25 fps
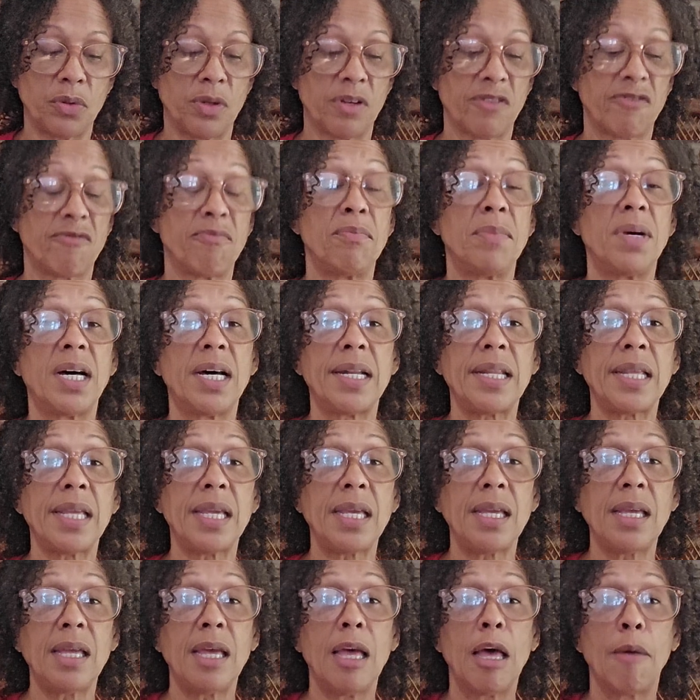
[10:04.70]
of
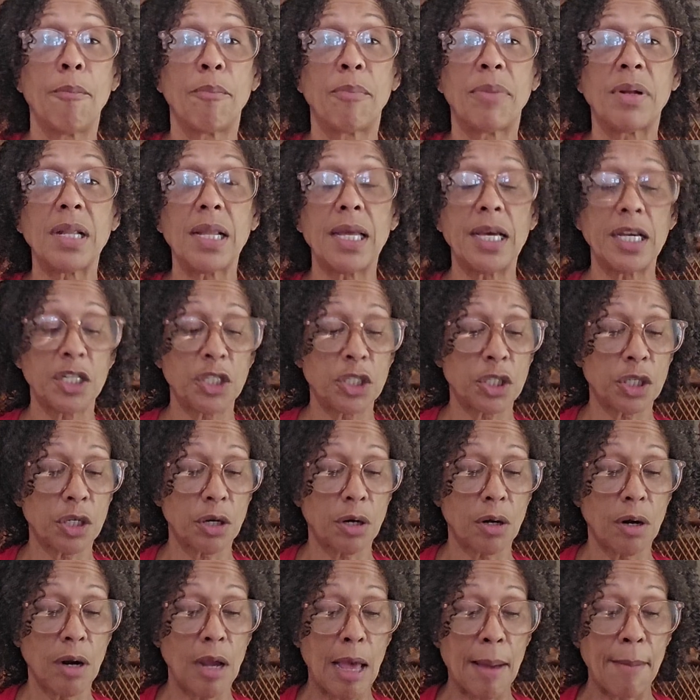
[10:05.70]
money,
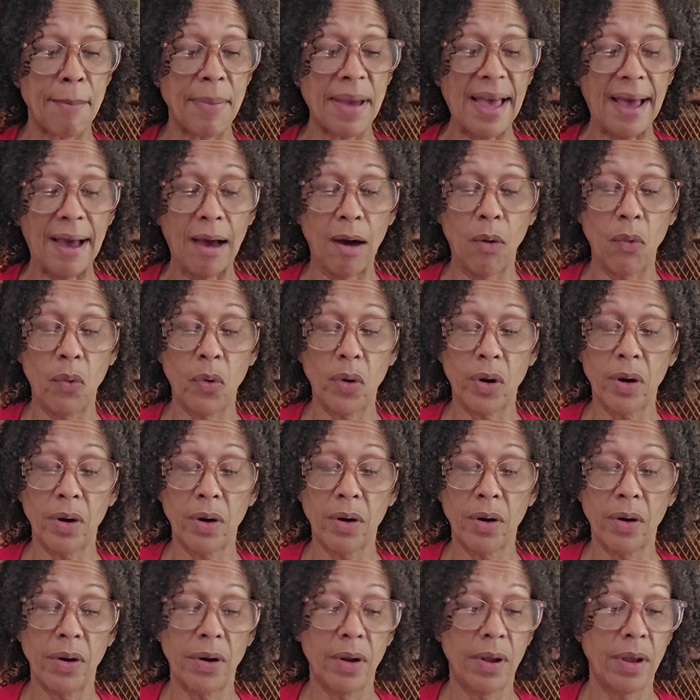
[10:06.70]
pleasure, power,
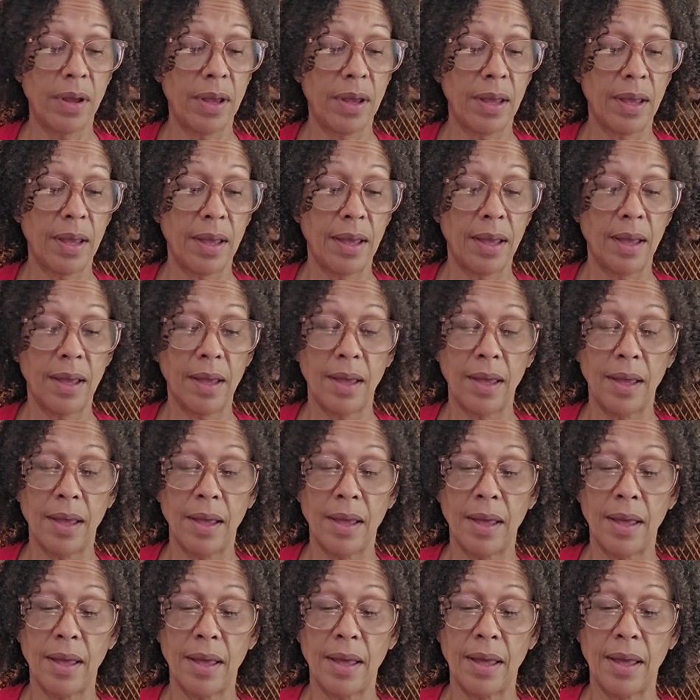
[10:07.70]

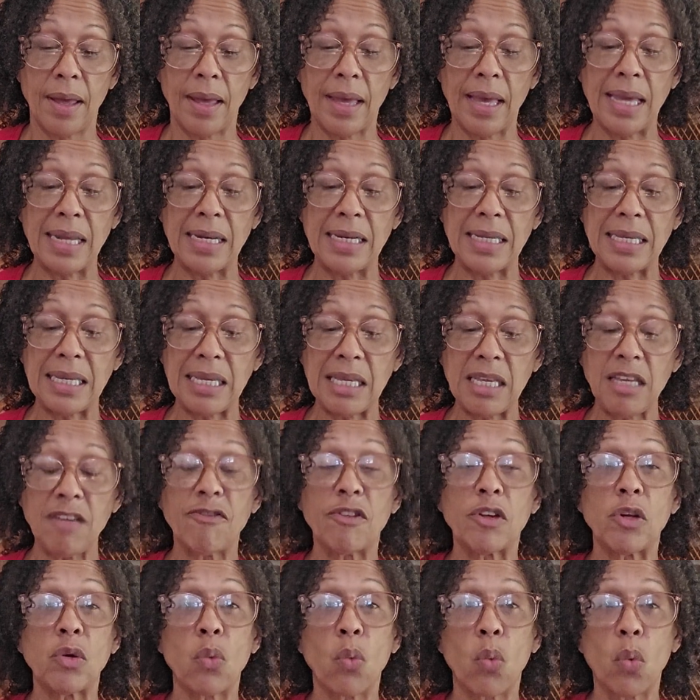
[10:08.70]
and
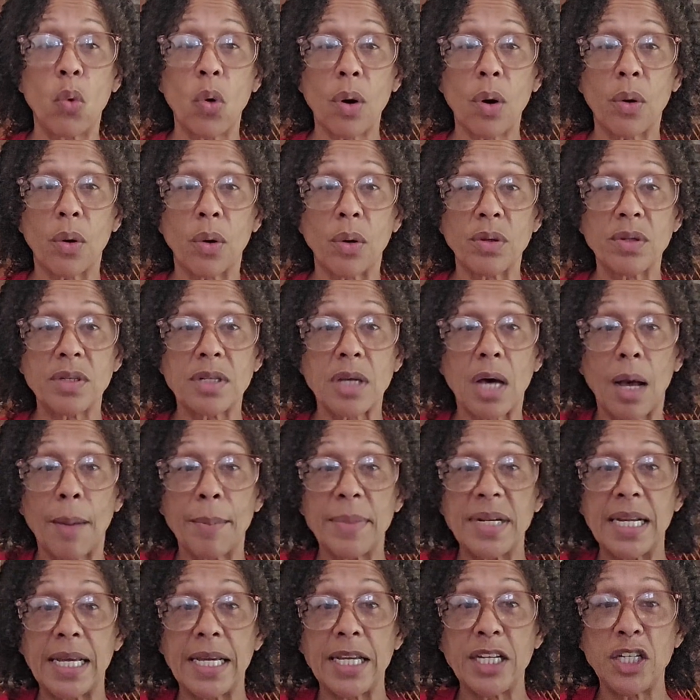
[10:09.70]
even world
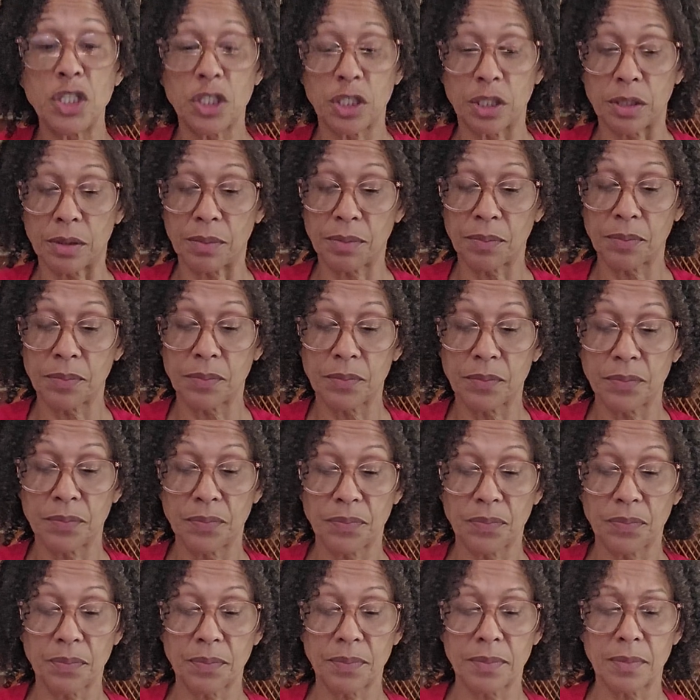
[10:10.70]
domination.
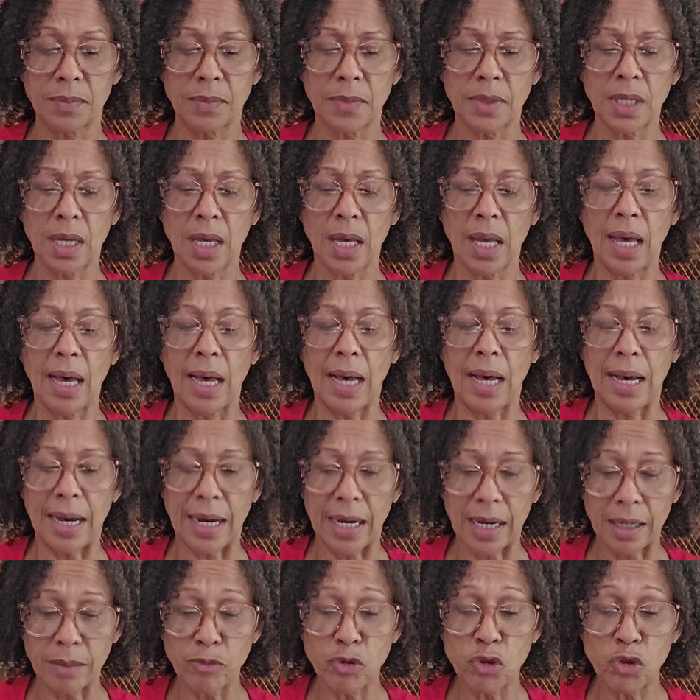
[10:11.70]

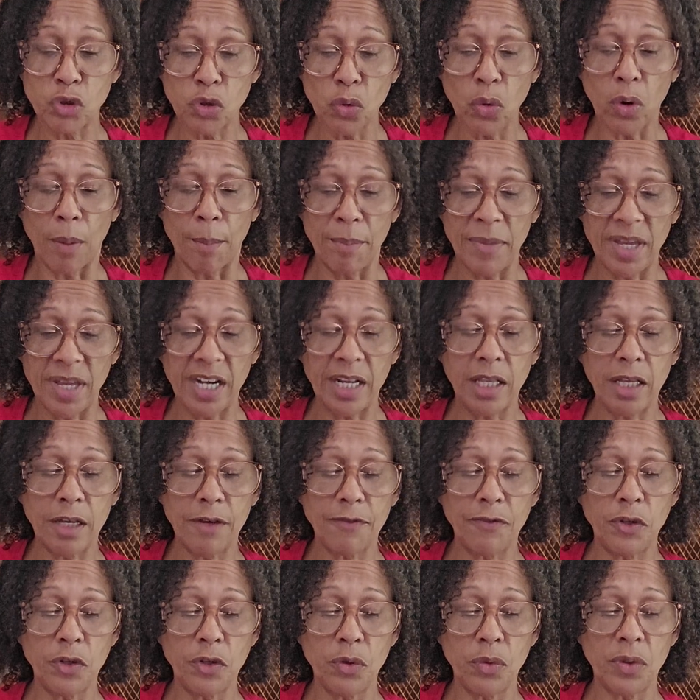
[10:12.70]
I'm sure many
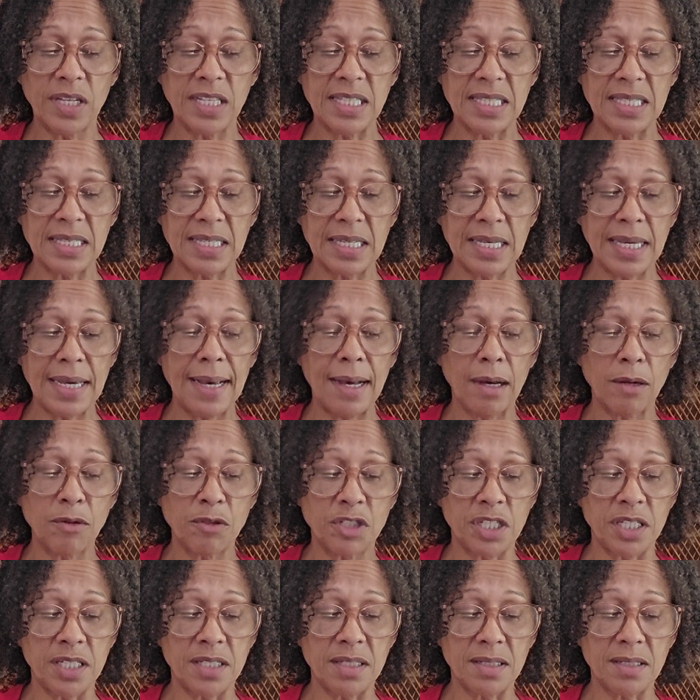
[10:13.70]
of you can see how
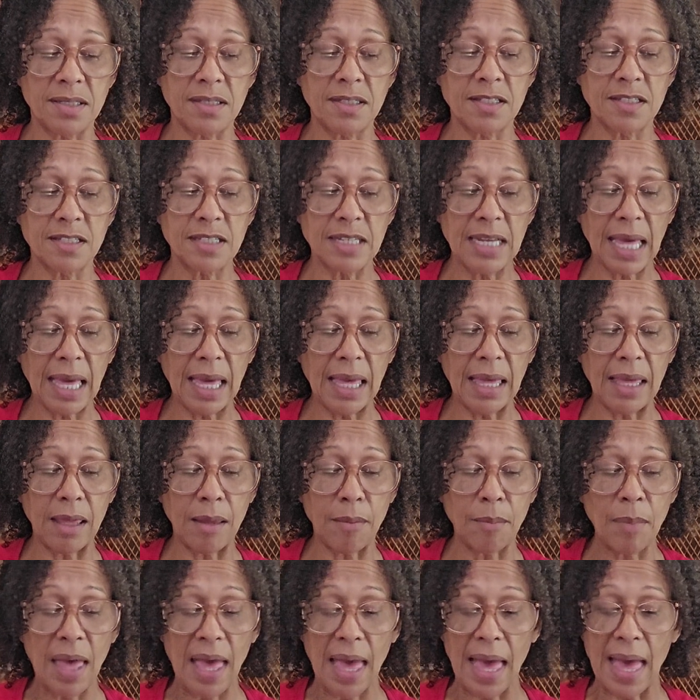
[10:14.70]
Jesus'
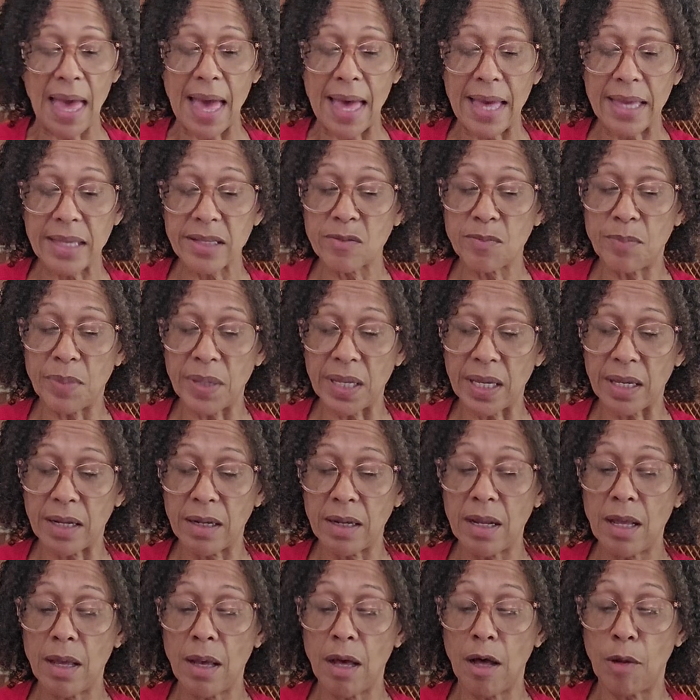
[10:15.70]
name has
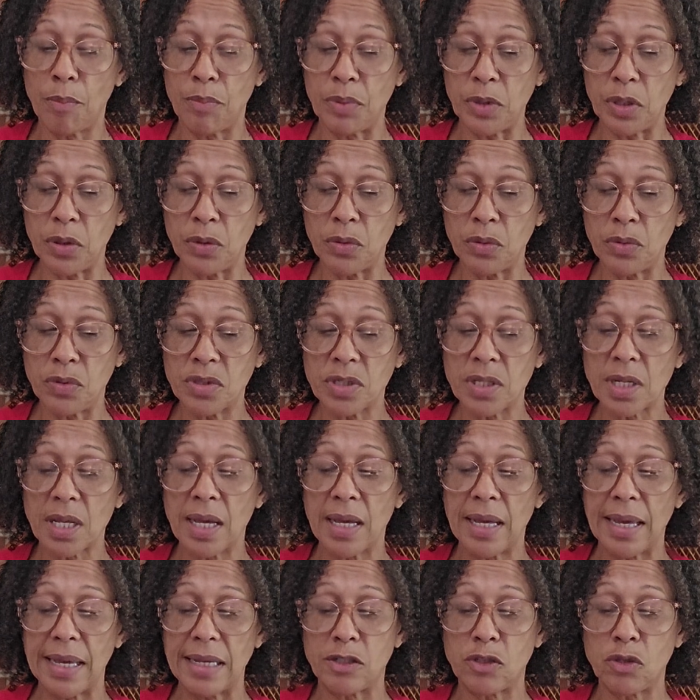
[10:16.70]
been abused
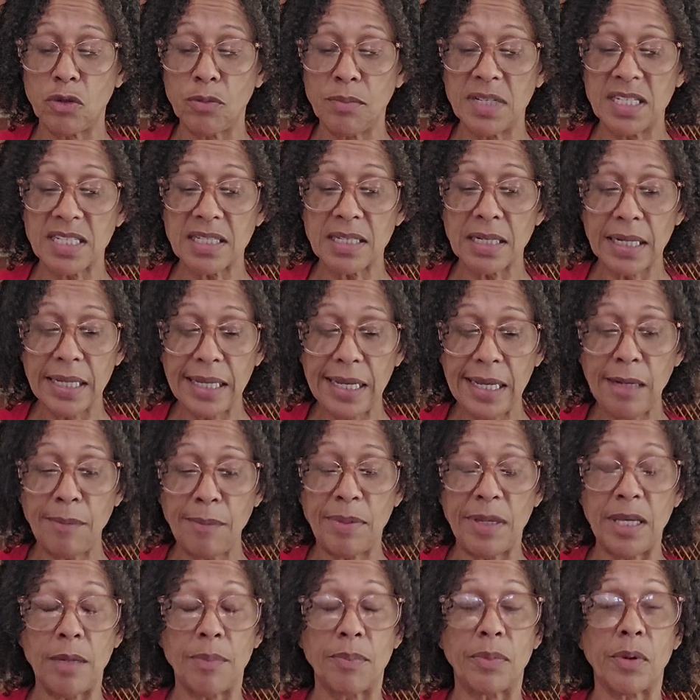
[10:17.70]
to mislead
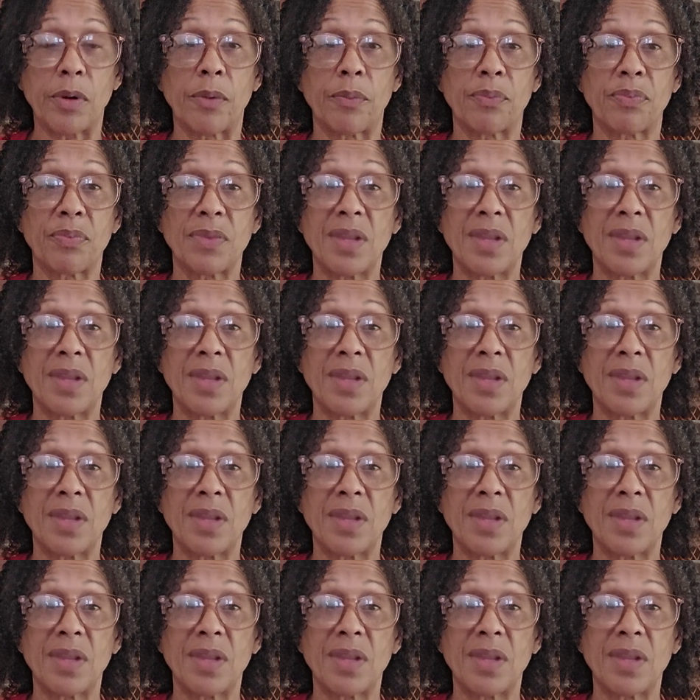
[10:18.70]
people.